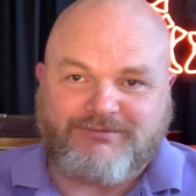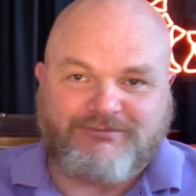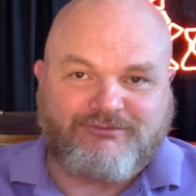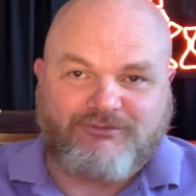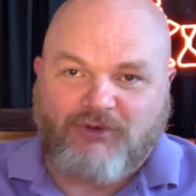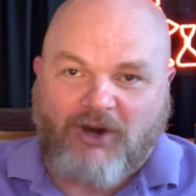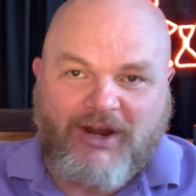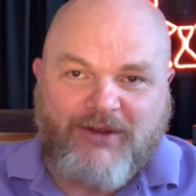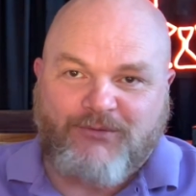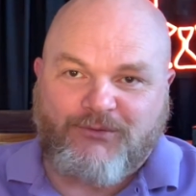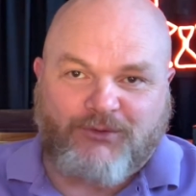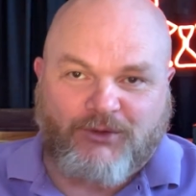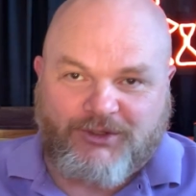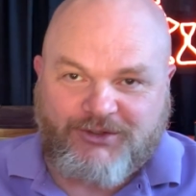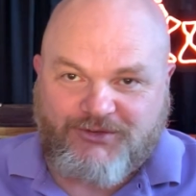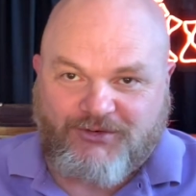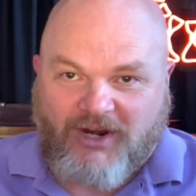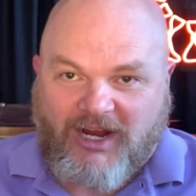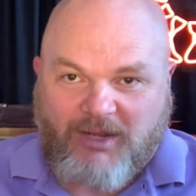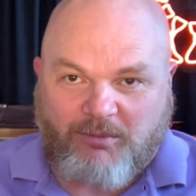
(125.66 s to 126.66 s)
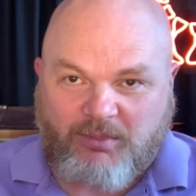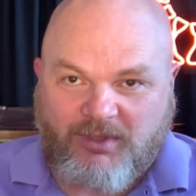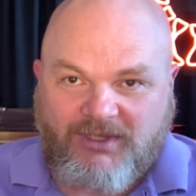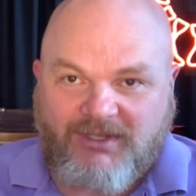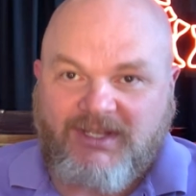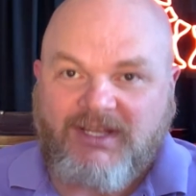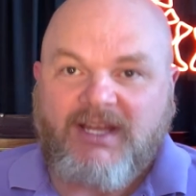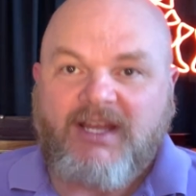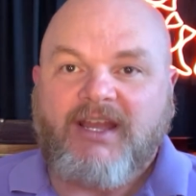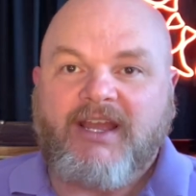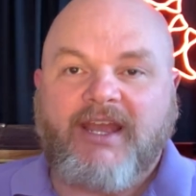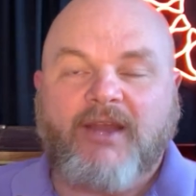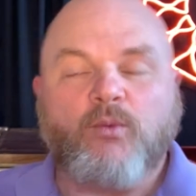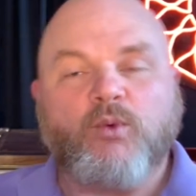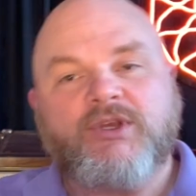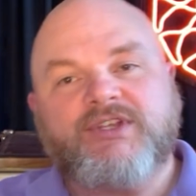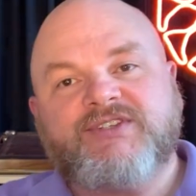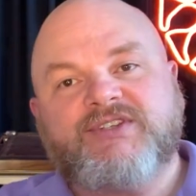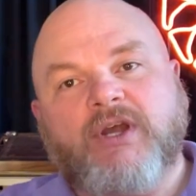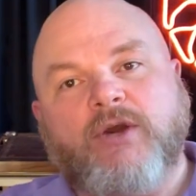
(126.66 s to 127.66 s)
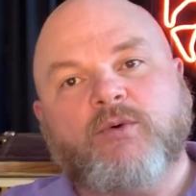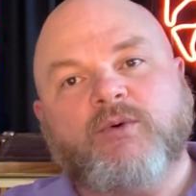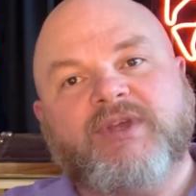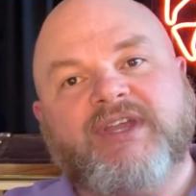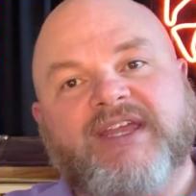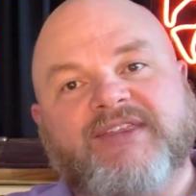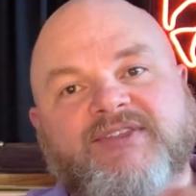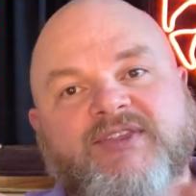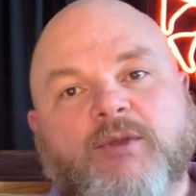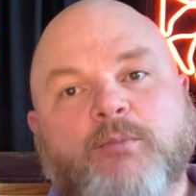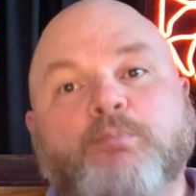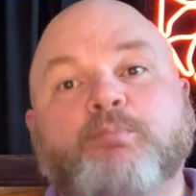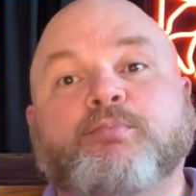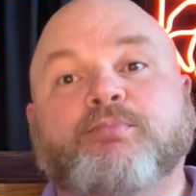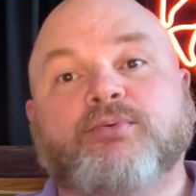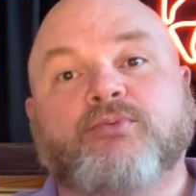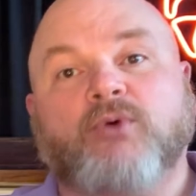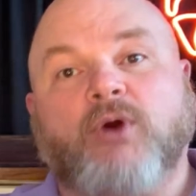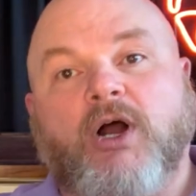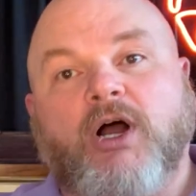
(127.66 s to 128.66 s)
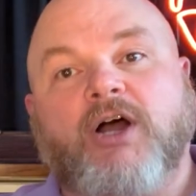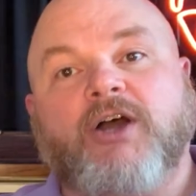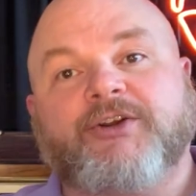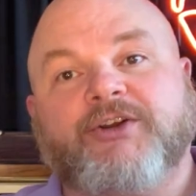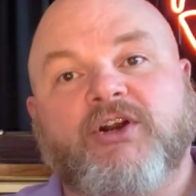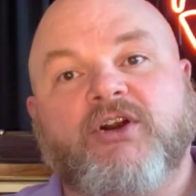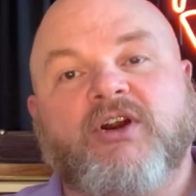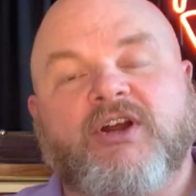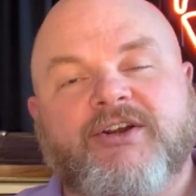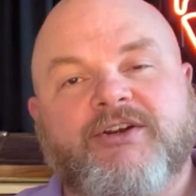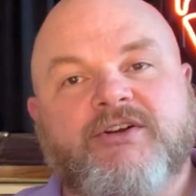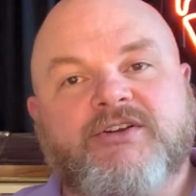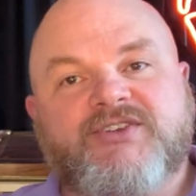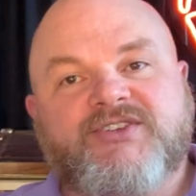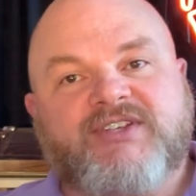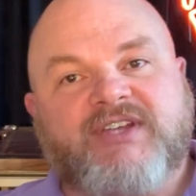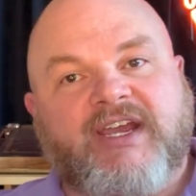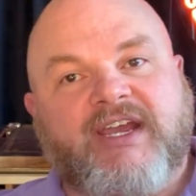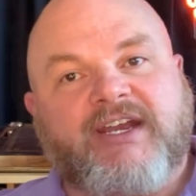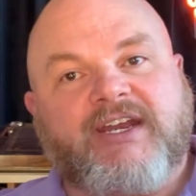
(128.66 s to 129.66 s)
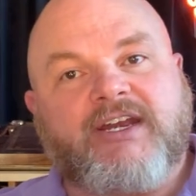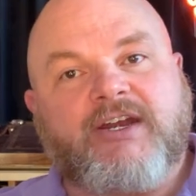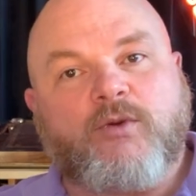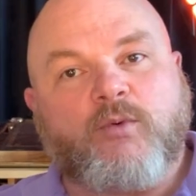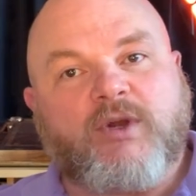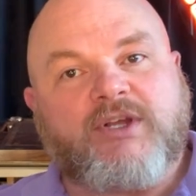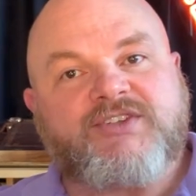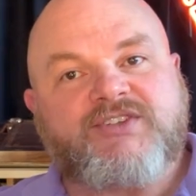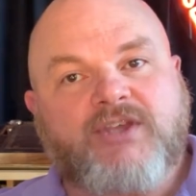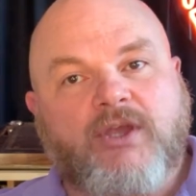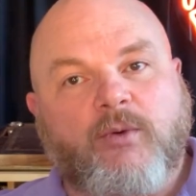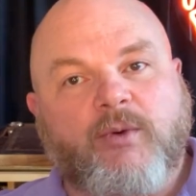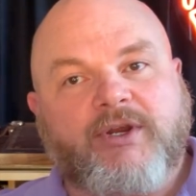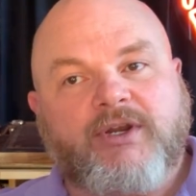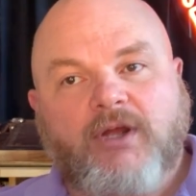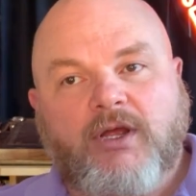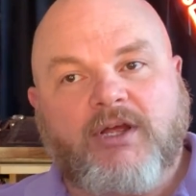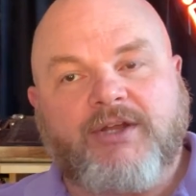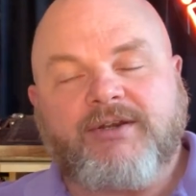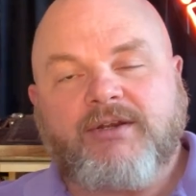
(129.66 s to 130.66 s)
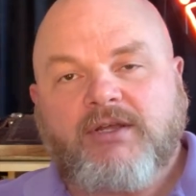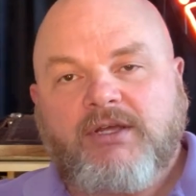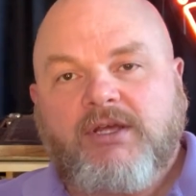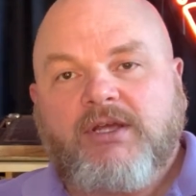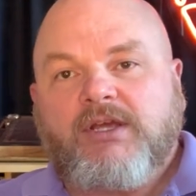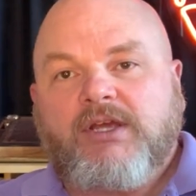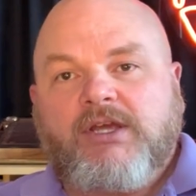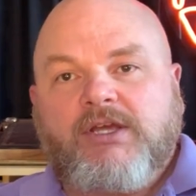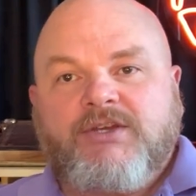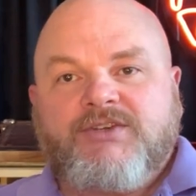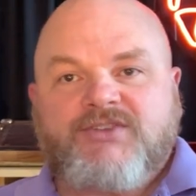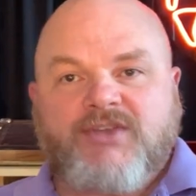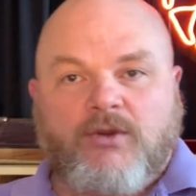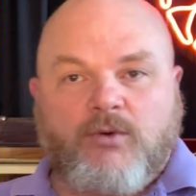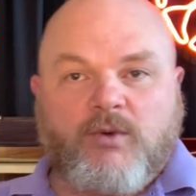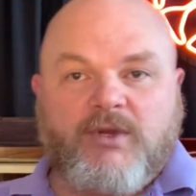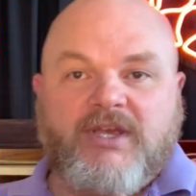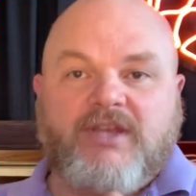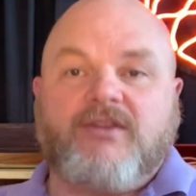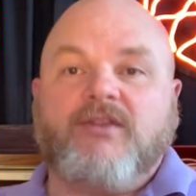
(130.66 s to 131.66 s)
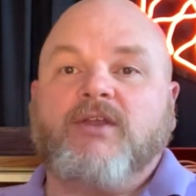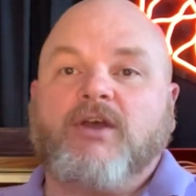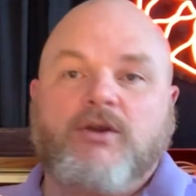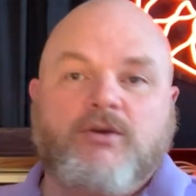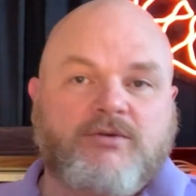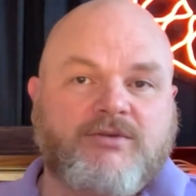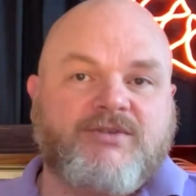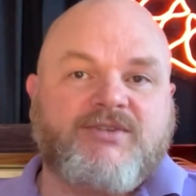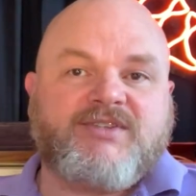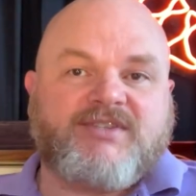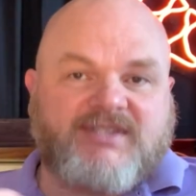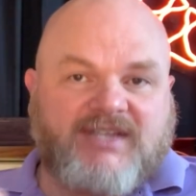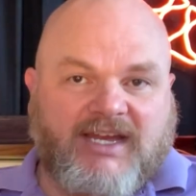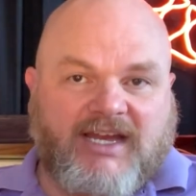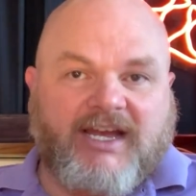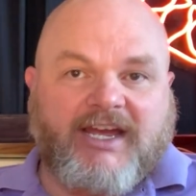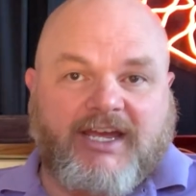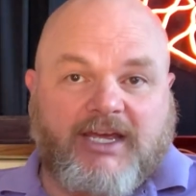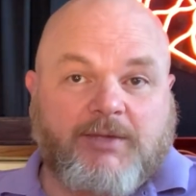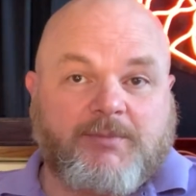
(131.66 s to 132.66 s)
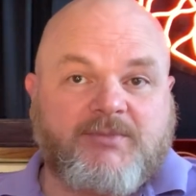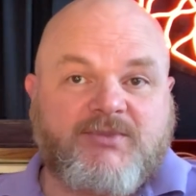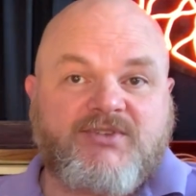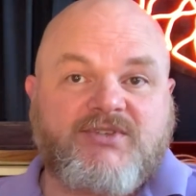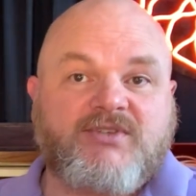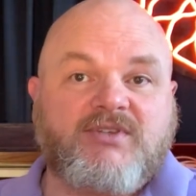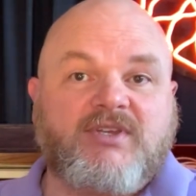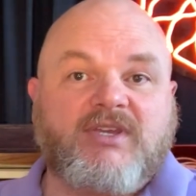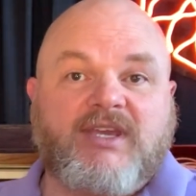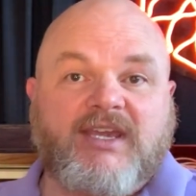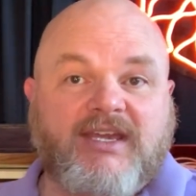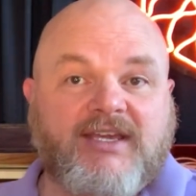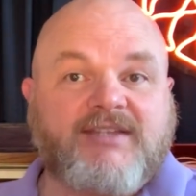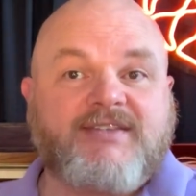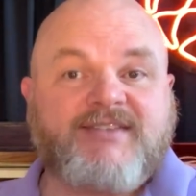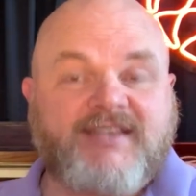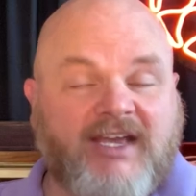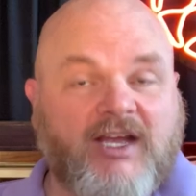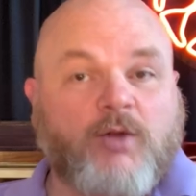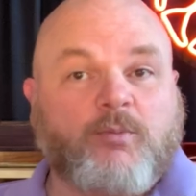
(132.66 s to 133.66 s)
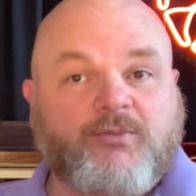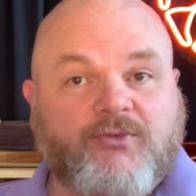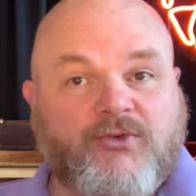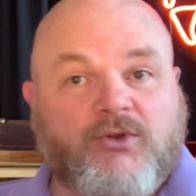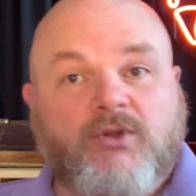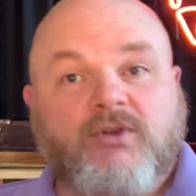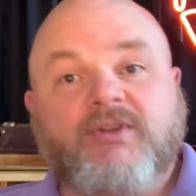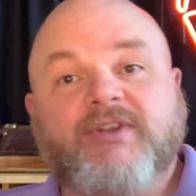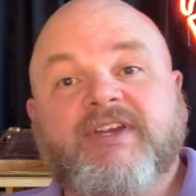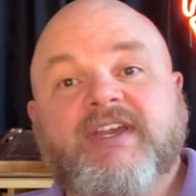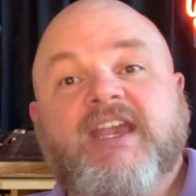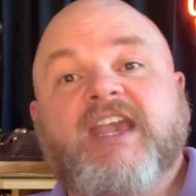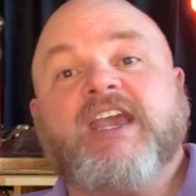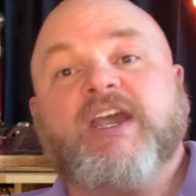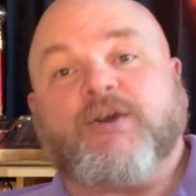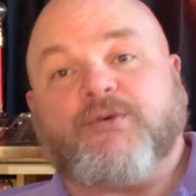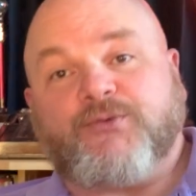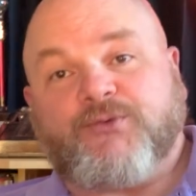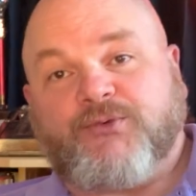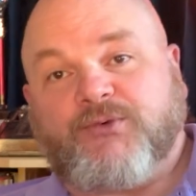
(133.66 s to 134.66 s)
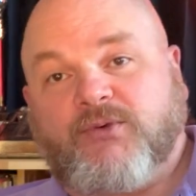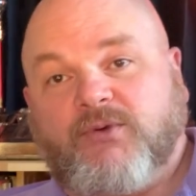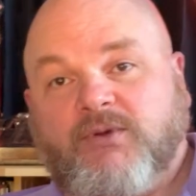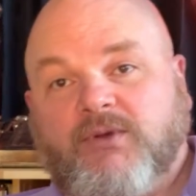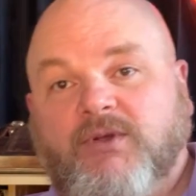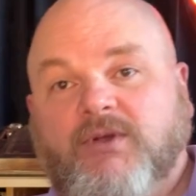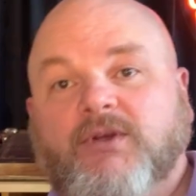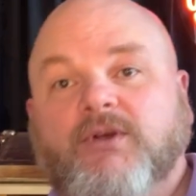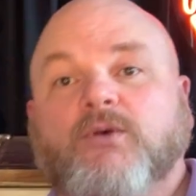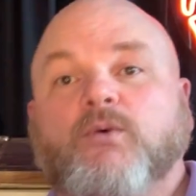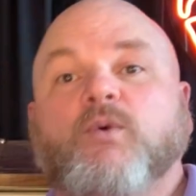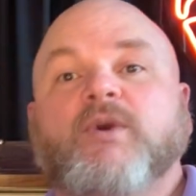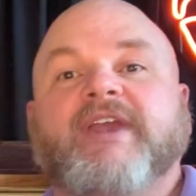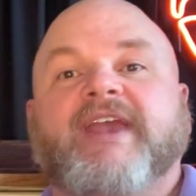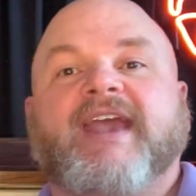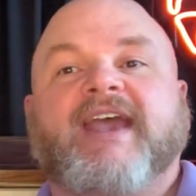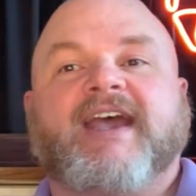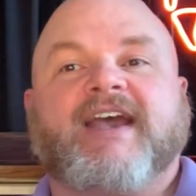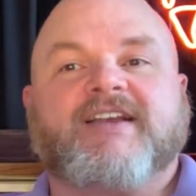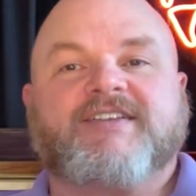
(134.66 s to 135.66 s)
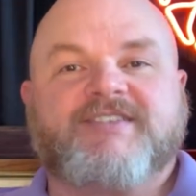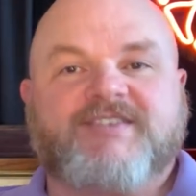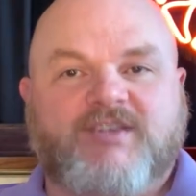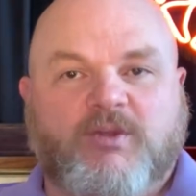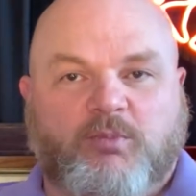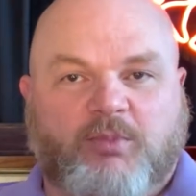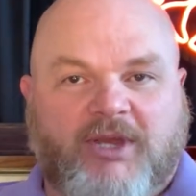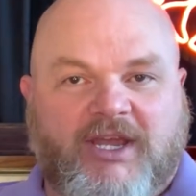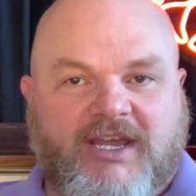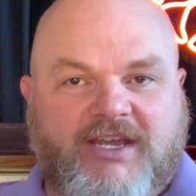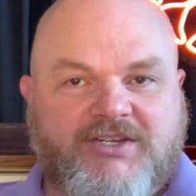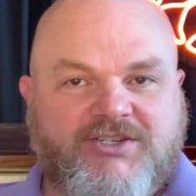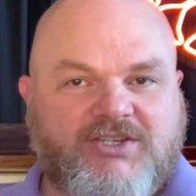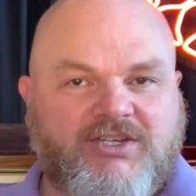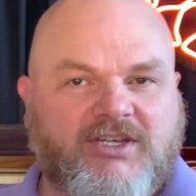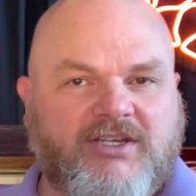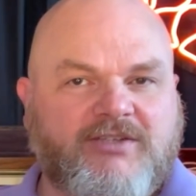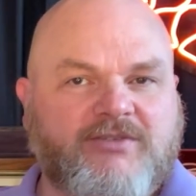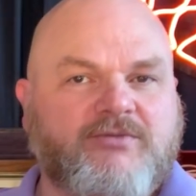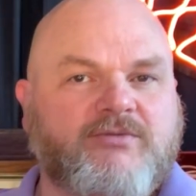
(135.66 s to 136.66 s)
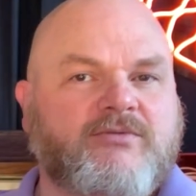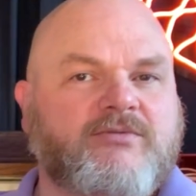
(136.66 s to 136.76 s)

right foot drop, and we don't get the broader understanding of what's going on. So in those times, it's helpful if we ask the patient